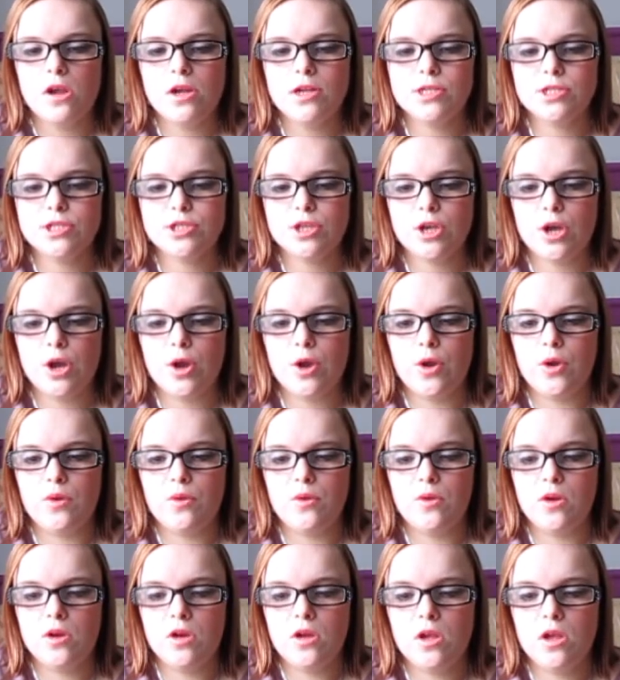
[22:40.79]
So
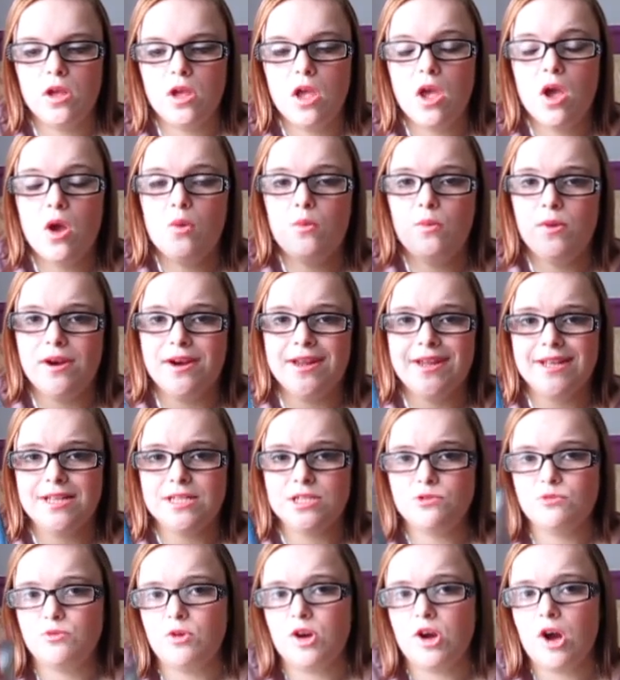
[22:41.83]
when I get
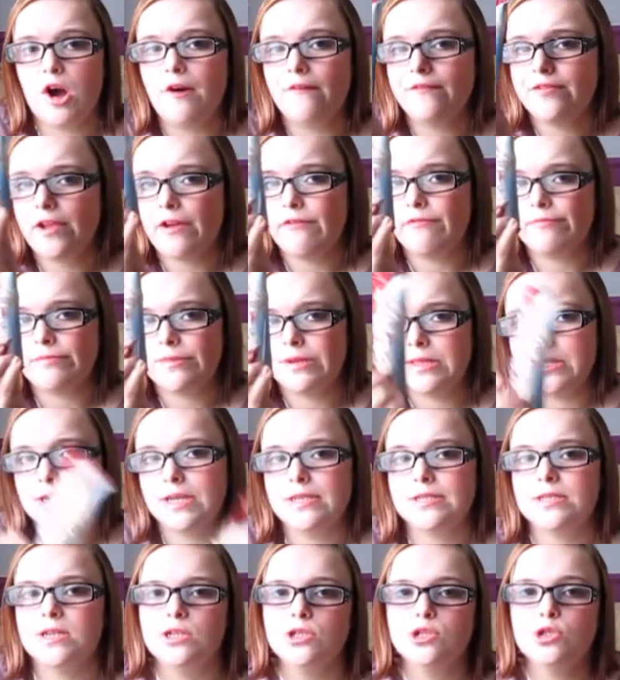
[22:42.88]
to work after having one of
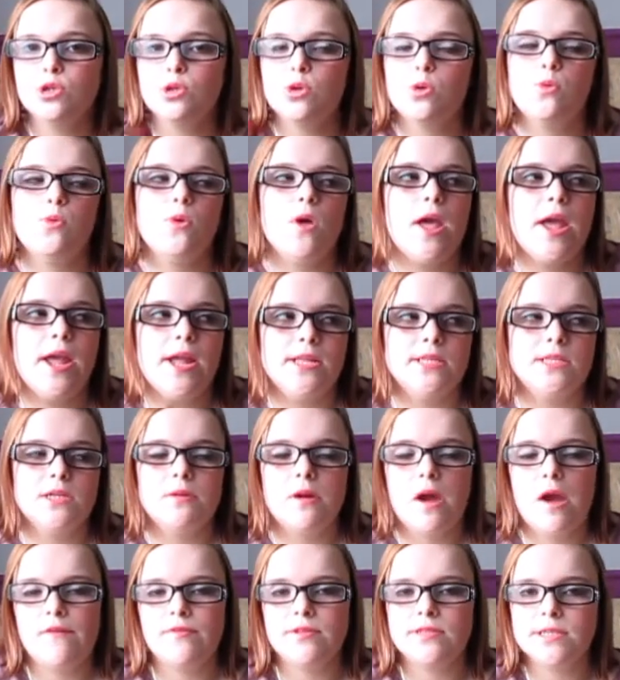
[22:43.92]
these, I do end up
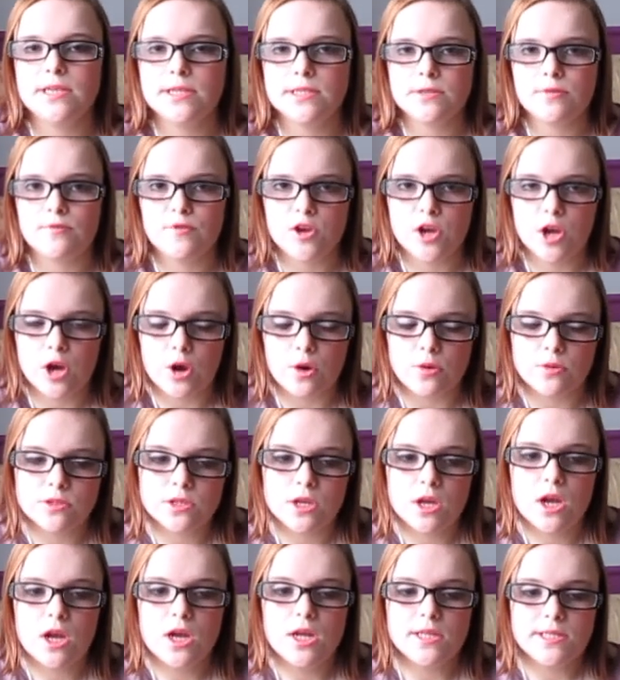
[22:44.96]
having to get something else
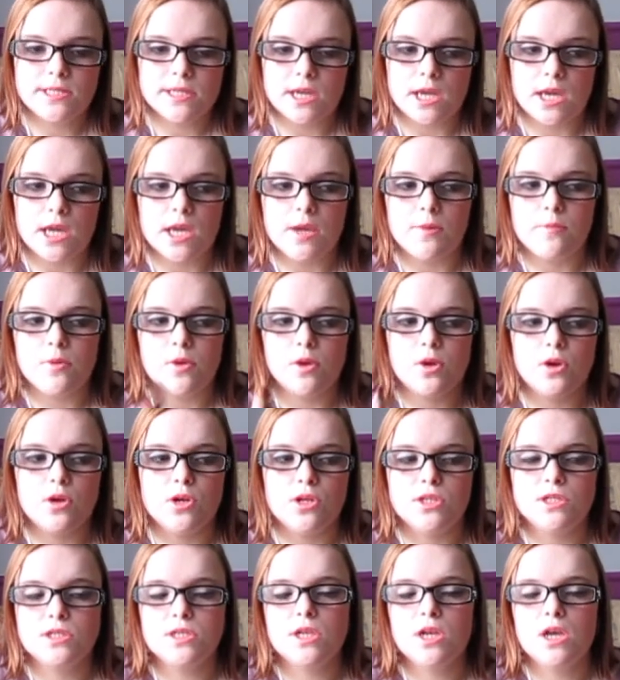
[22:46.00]
to eat
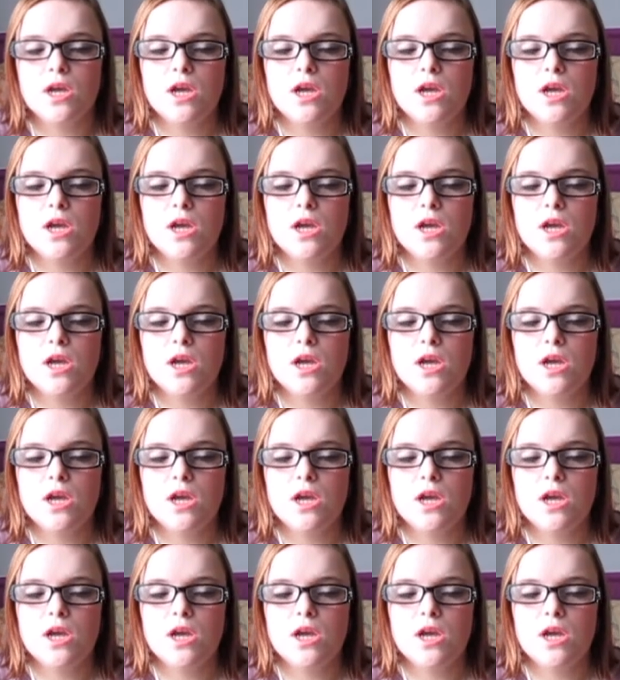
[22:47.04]
because